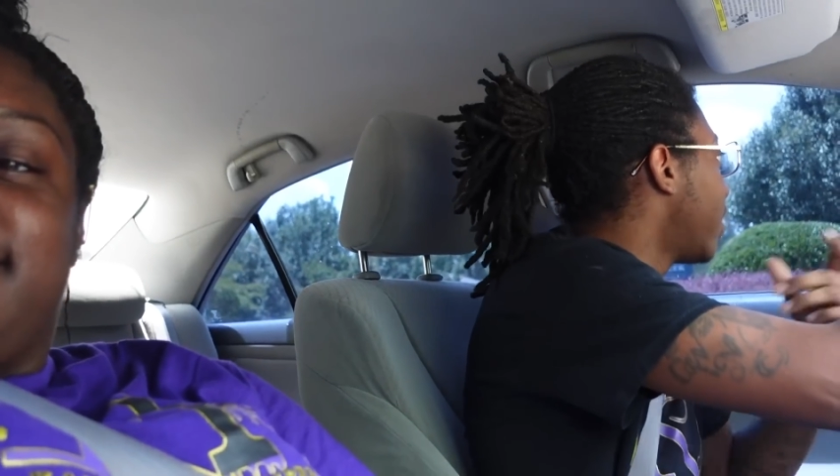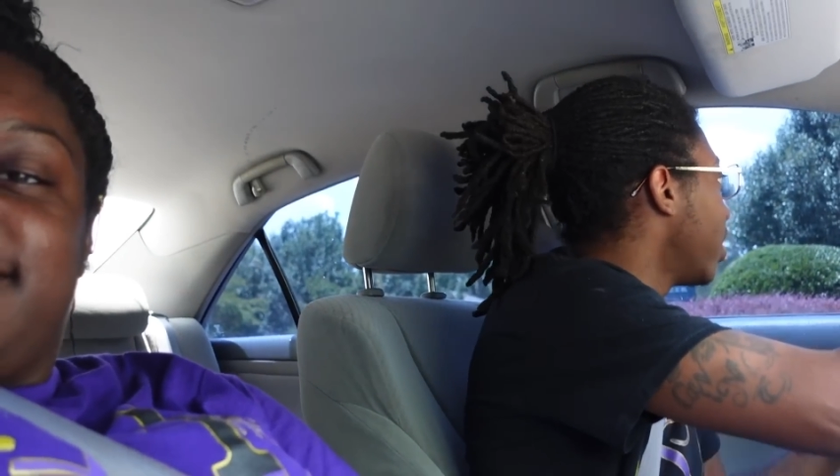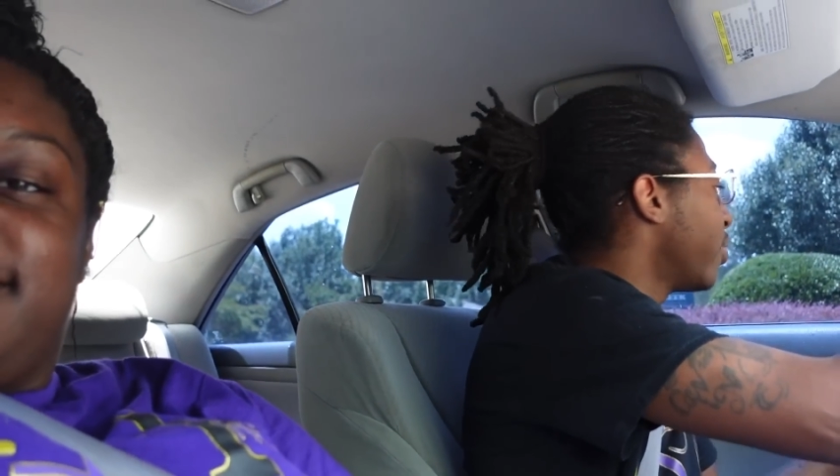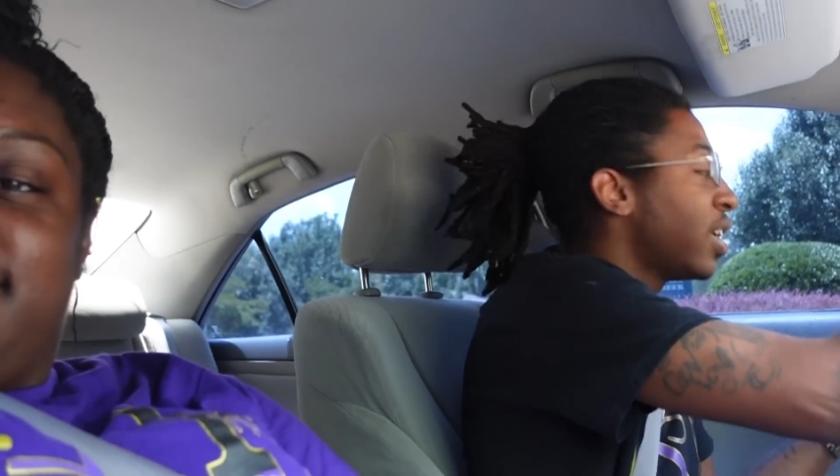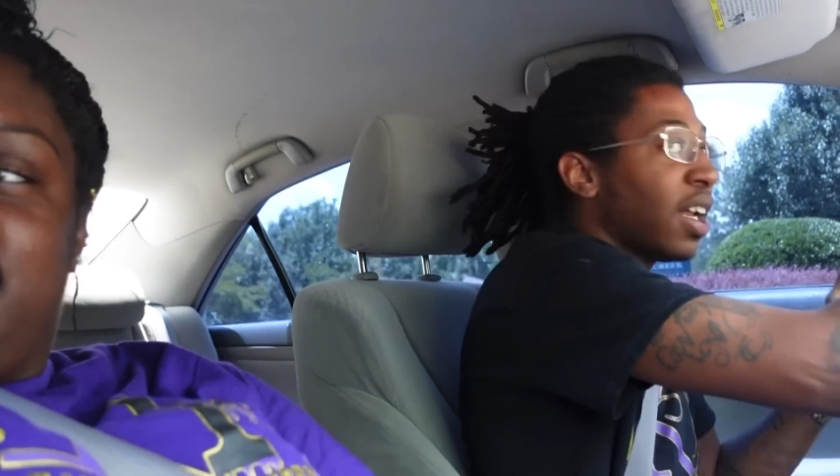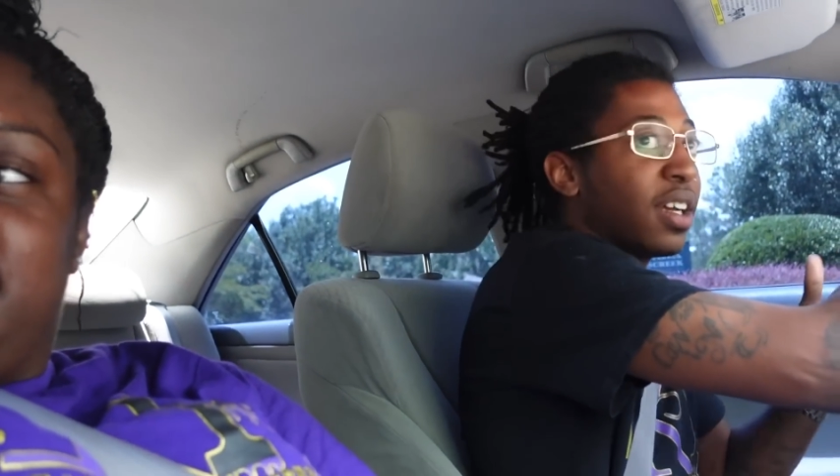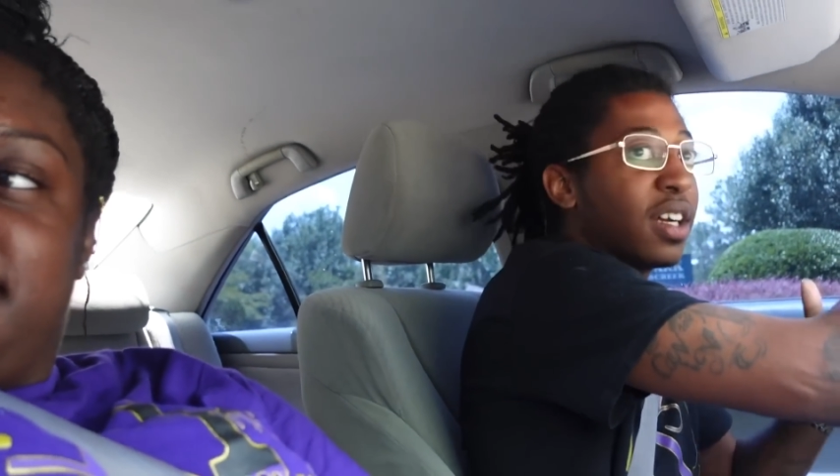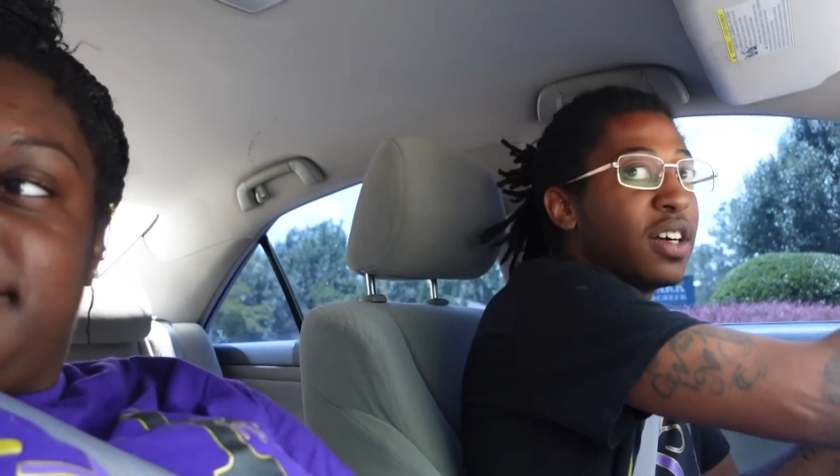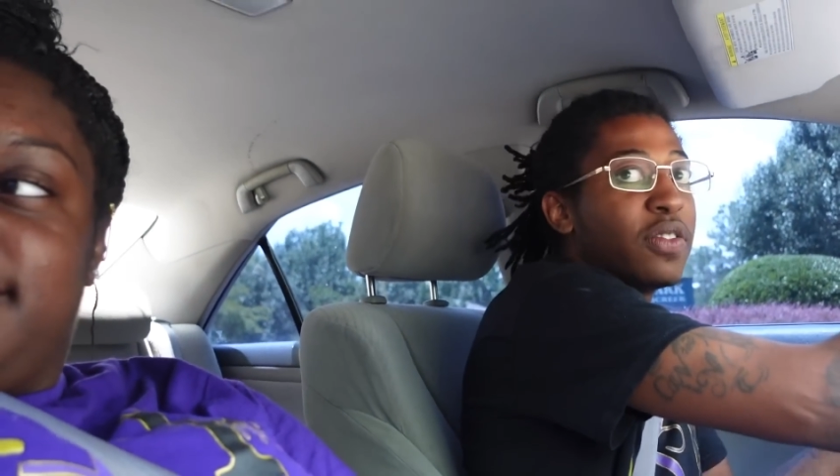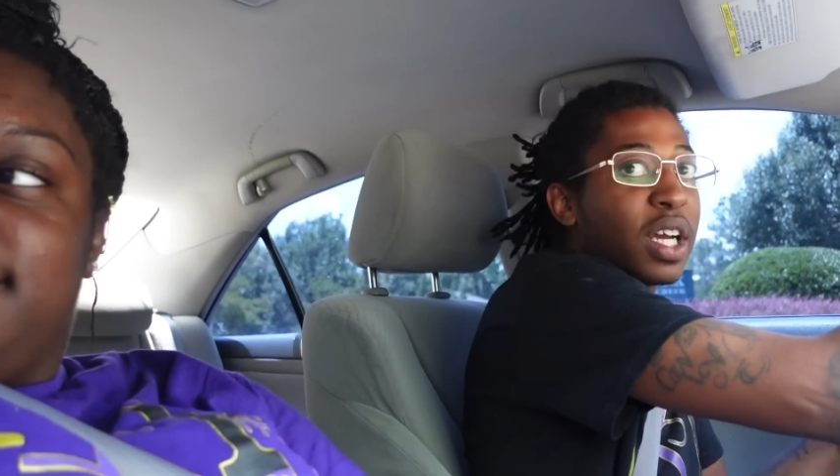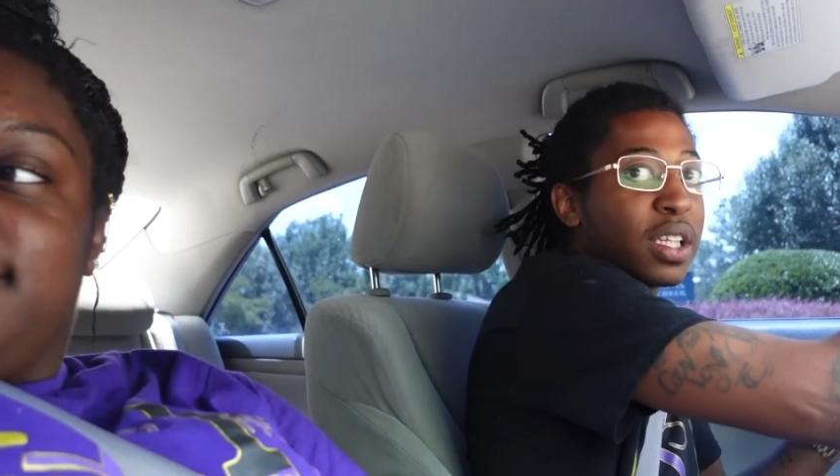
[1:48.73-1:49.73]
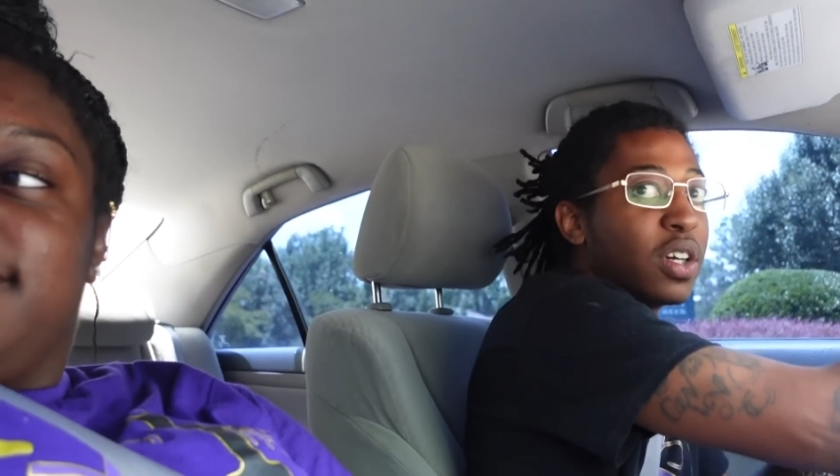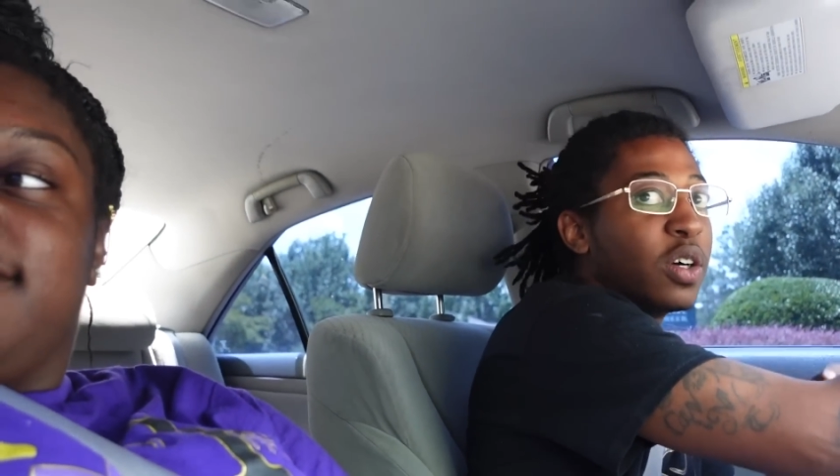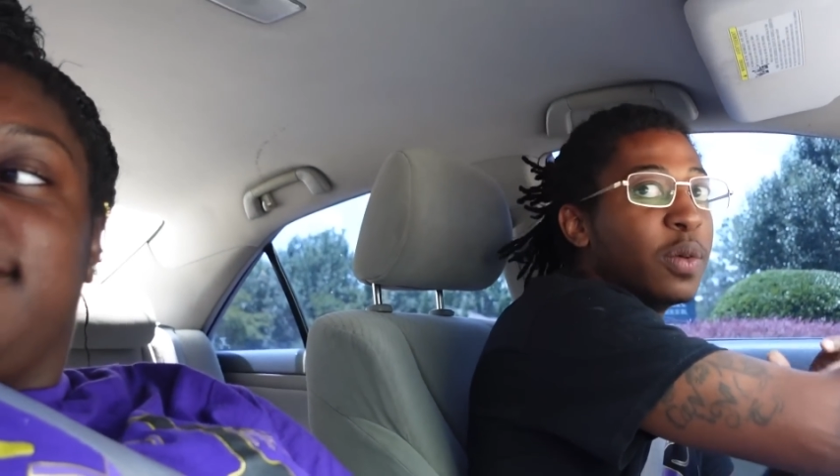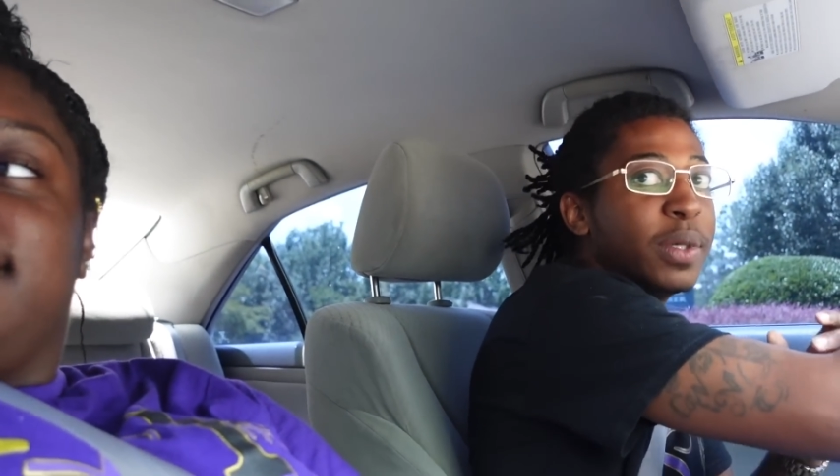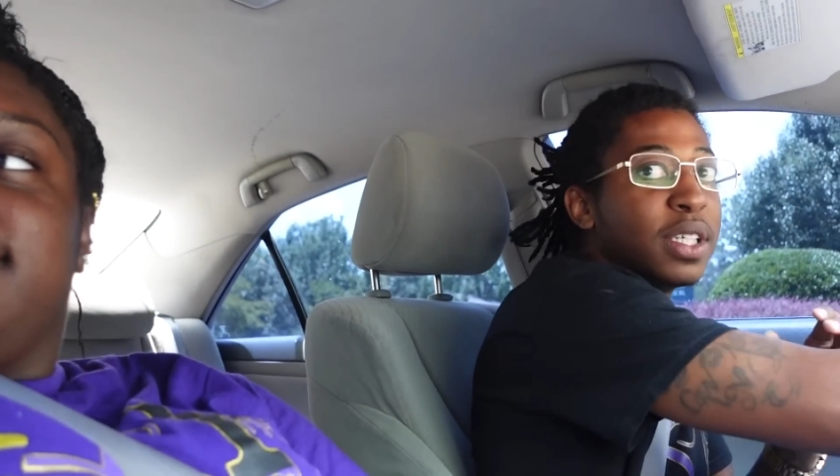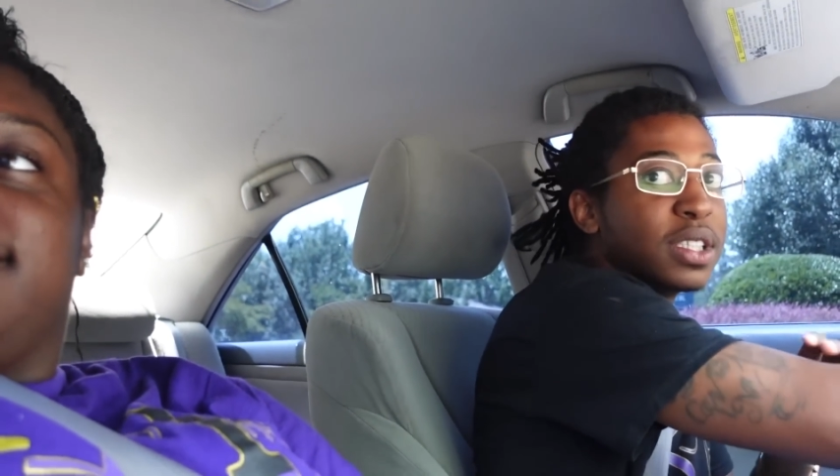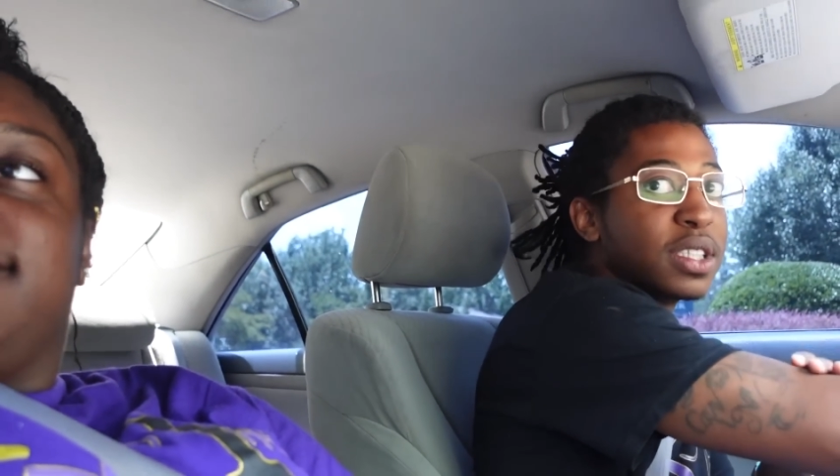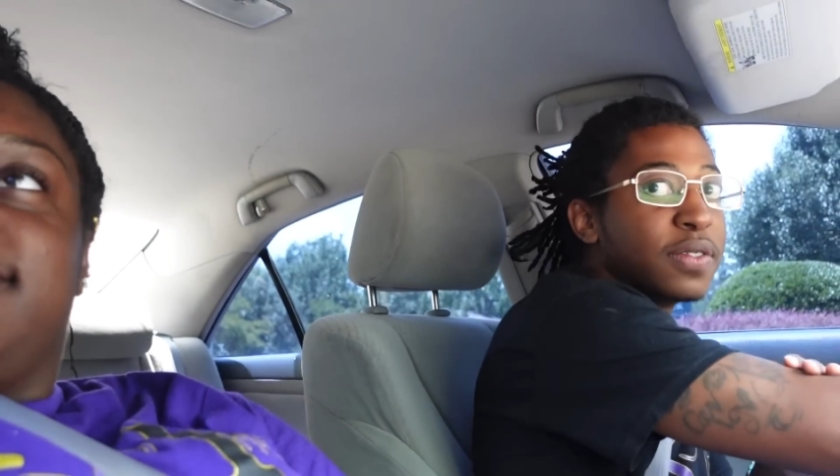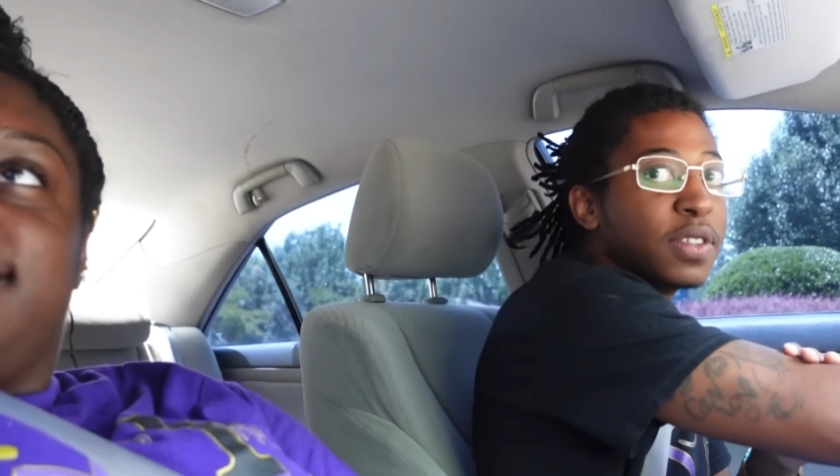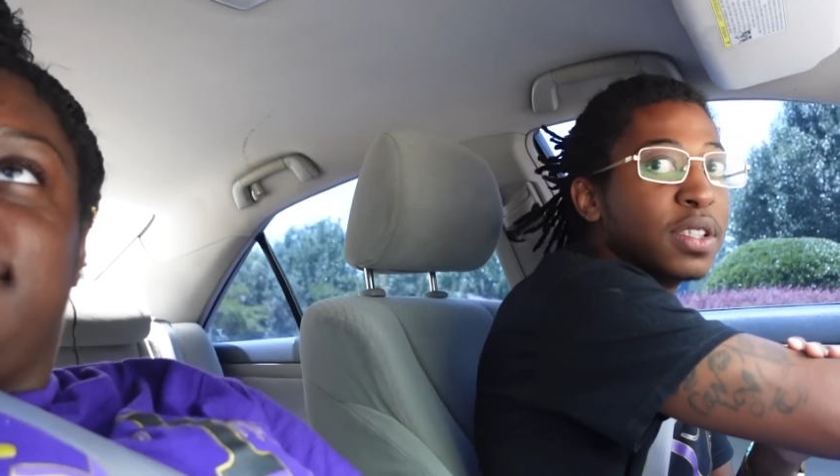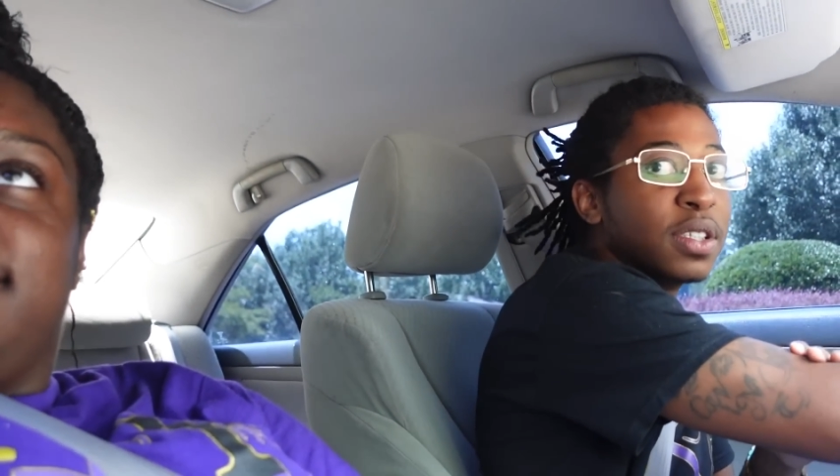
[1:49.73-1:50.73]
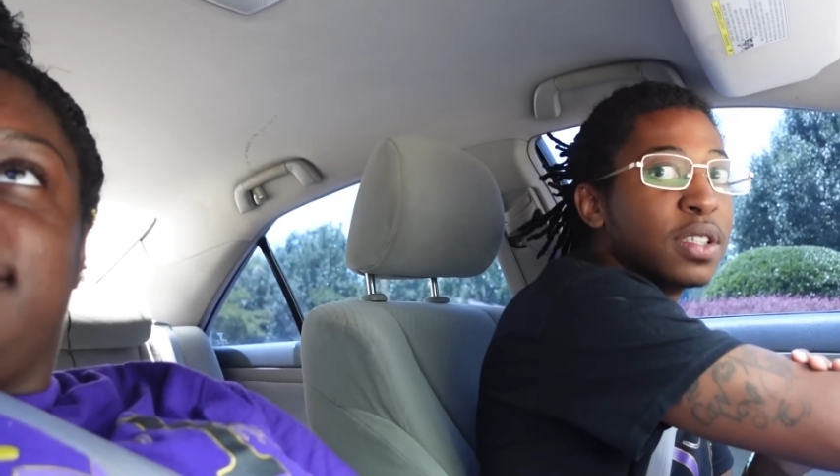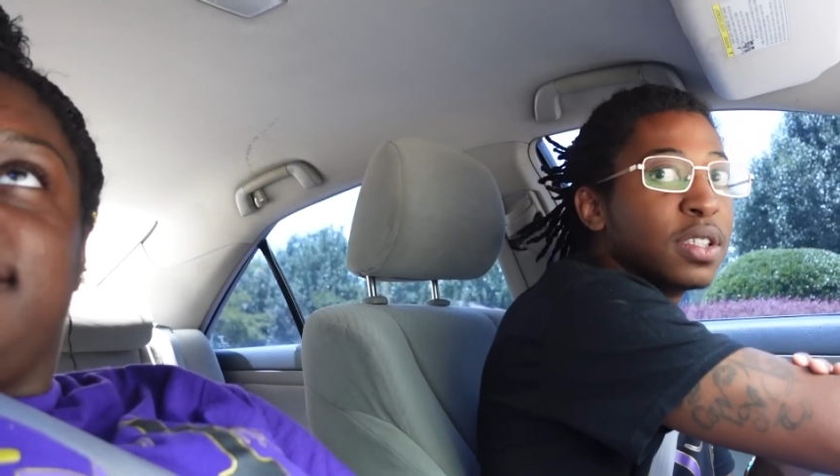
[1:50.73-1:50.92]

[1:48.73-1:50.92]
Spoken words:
that it really, like, covered, like, the whole building shit for him.